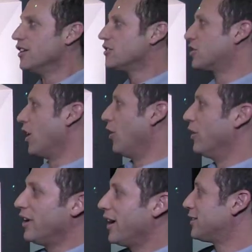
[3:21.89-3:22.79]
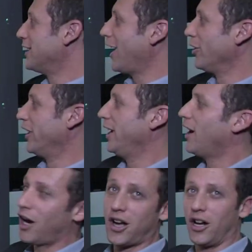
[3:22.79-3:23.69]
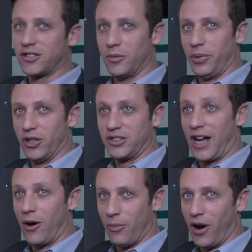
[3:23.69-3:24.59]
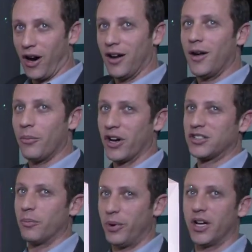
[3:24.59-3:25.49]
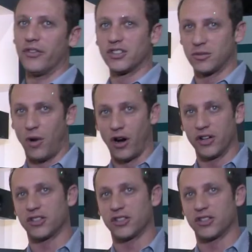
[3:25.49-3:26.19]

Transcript: So it's not only a custom built soundbar, but it's a bit of a smarter